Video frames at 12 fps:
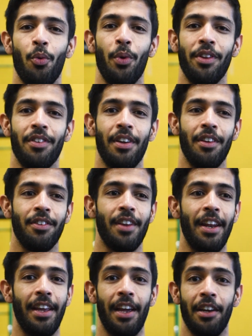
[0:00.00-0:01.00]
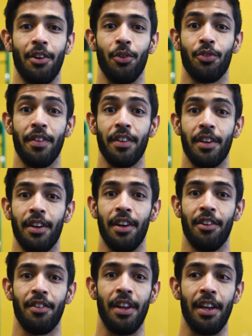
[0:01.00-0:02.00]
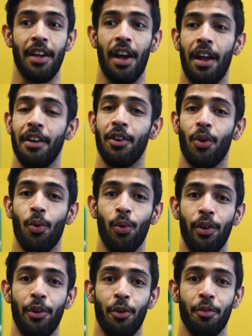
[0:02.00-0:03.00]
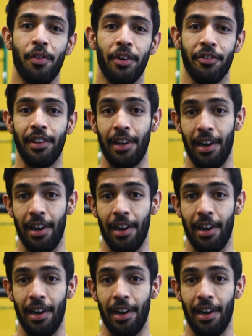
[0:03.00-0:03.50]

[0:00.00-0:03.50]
which is dedicated to strength and conditioning and all your functional